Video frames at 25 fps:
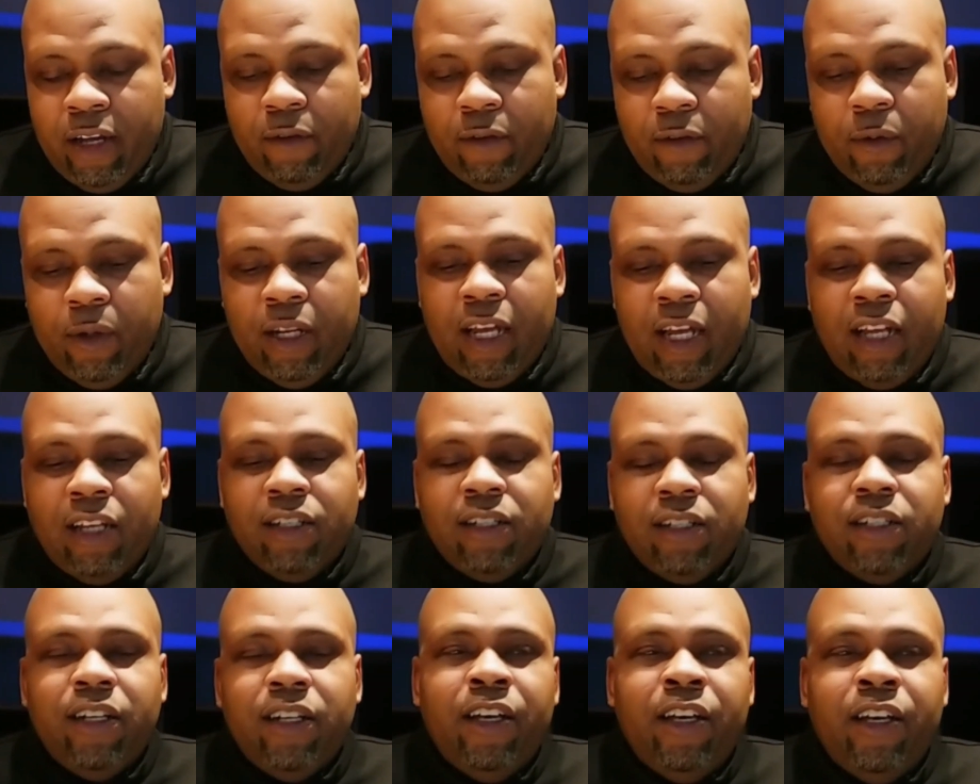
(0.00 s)
Well, I'll
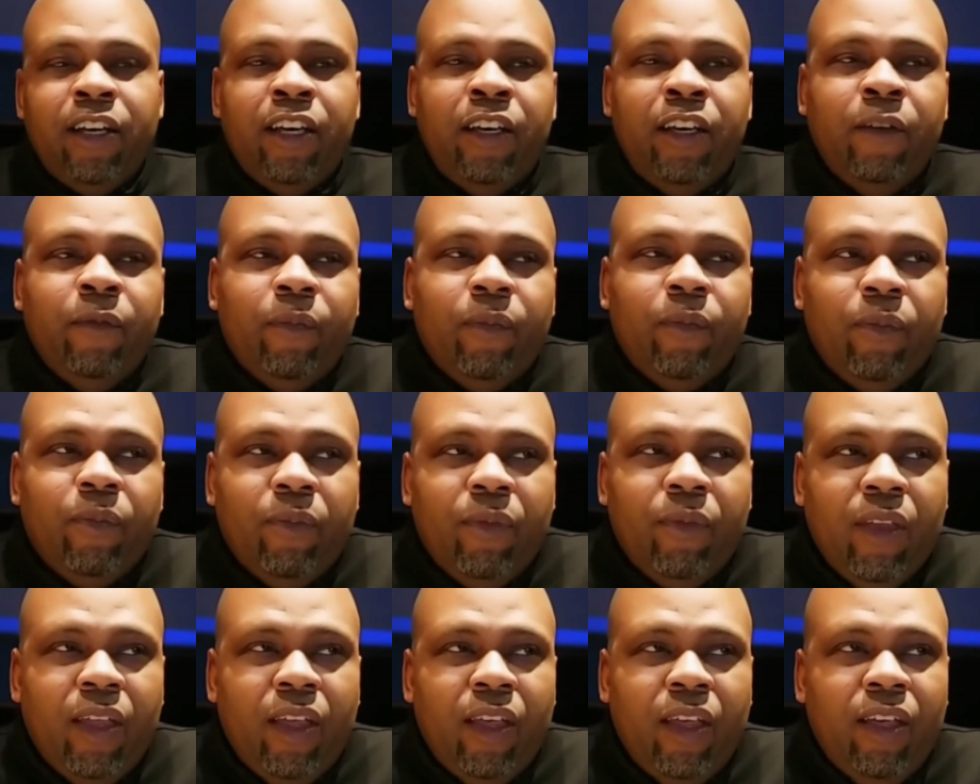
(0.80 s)
say
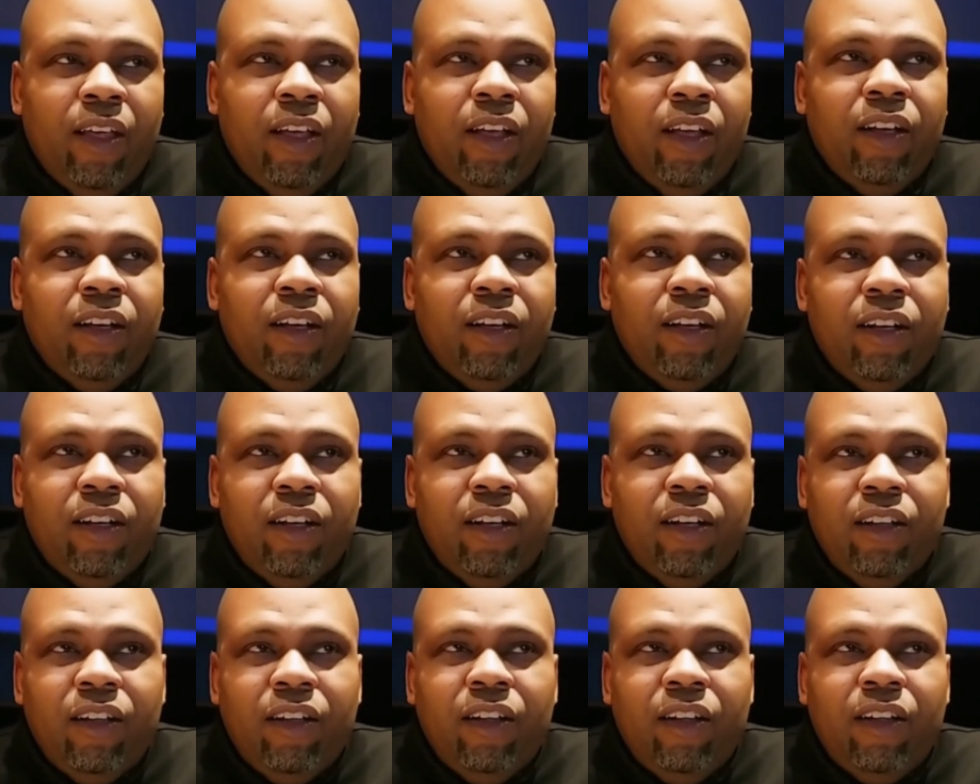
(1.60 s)

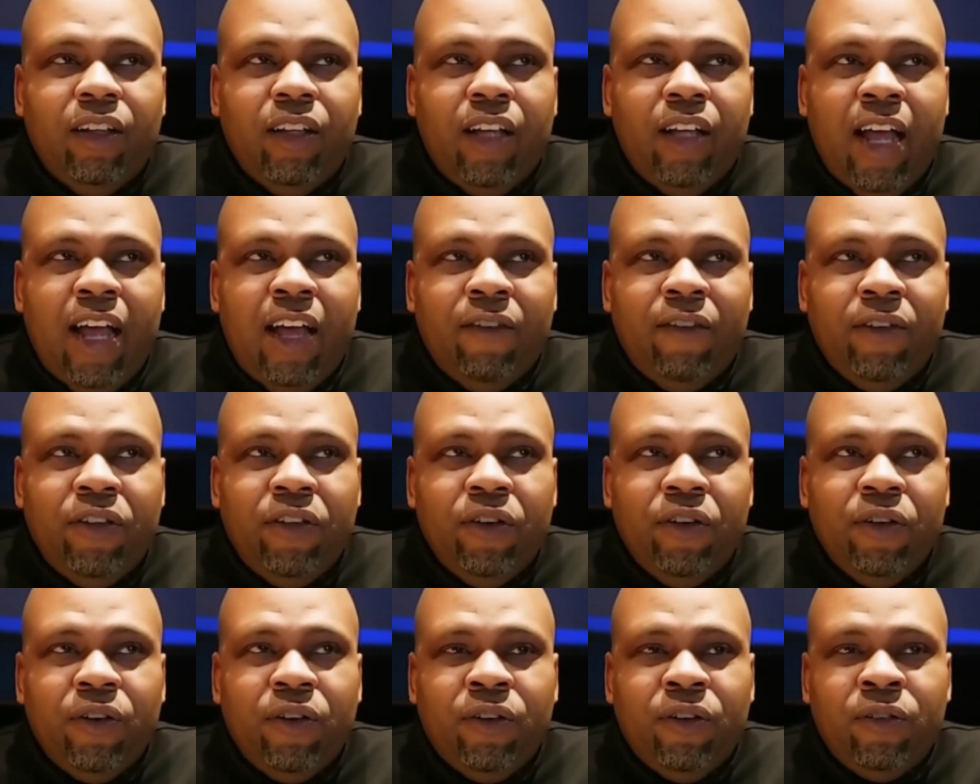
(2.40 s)
having
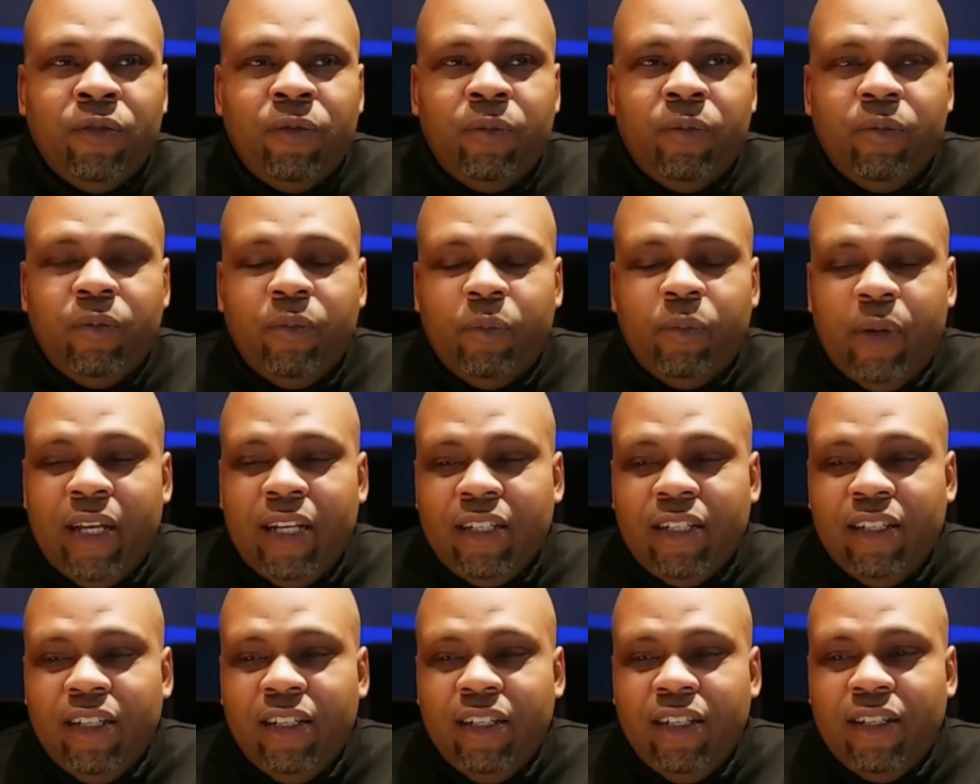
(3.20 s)
your own
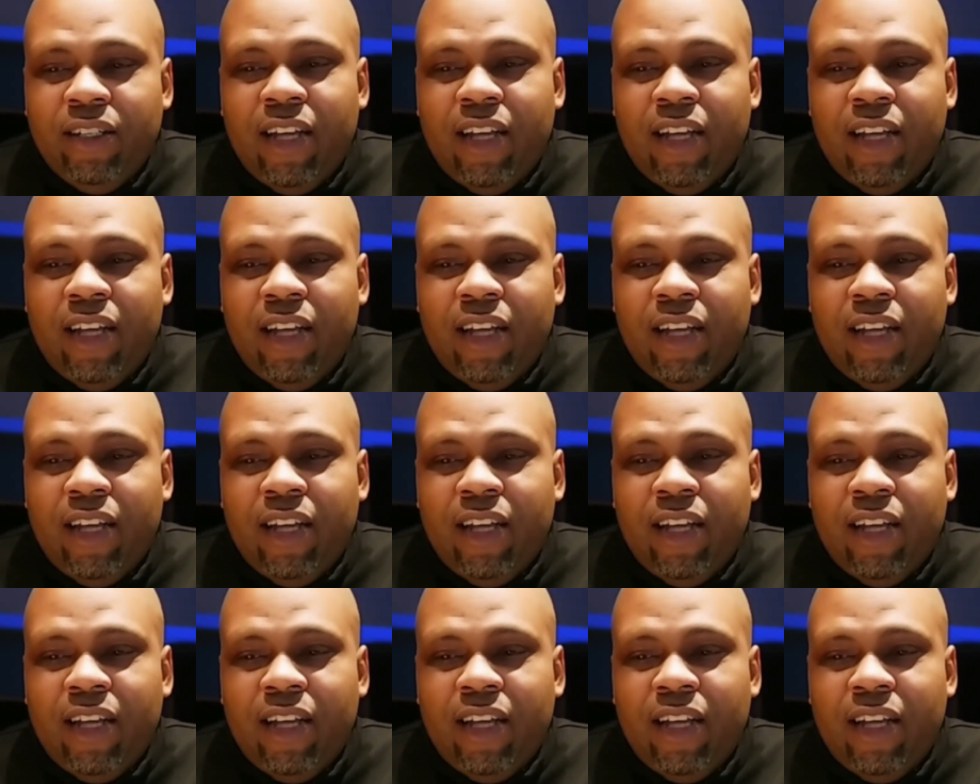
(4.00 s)
business,